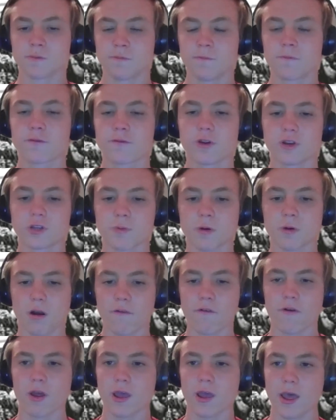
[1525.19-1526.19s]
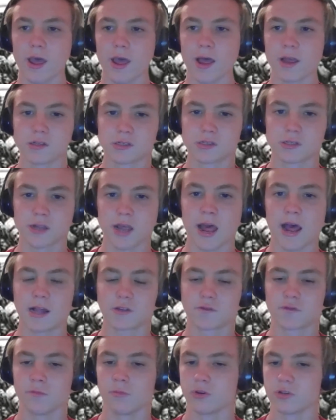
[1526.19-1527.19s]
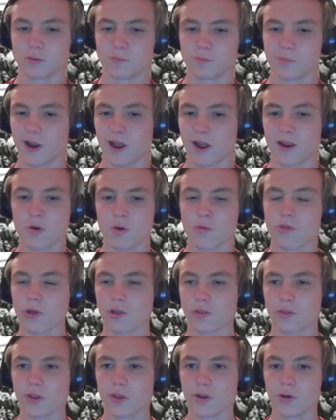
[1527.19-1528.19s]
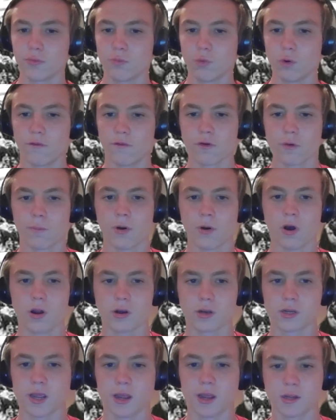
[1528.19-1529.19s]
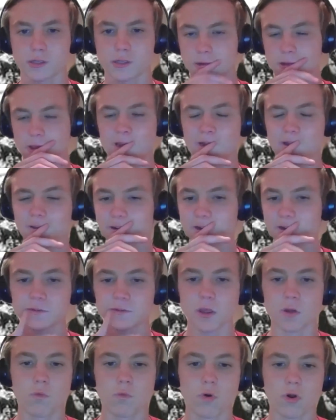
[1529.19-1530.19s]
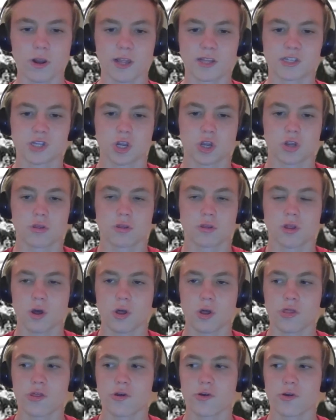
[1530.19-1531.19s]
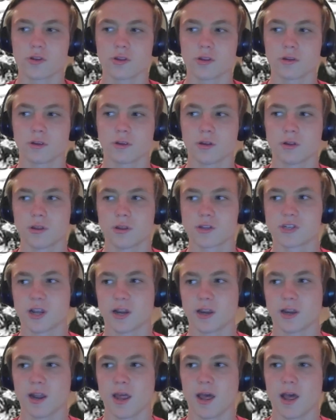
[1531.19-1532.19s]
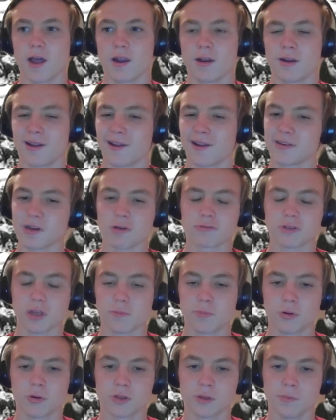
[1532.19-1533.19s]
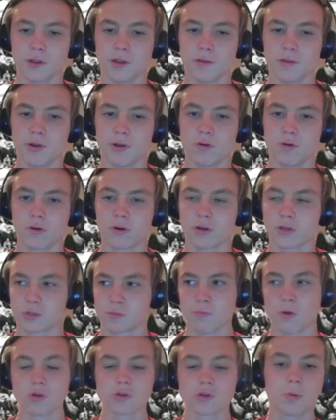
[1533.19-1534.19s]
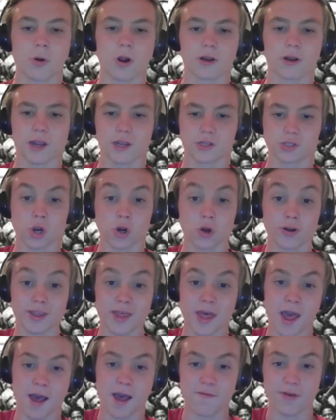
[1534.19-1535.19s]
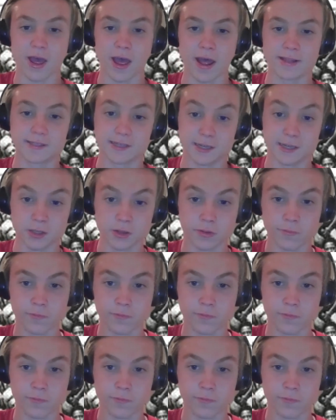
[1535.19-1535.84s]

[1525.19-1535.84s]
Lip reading: Free Spotify has ads for music, but I don't think they would for podcasts. And even if they would, it's like a 30-second ad, and I doubt they'd put them in the middle because most podcasts already have ads in them.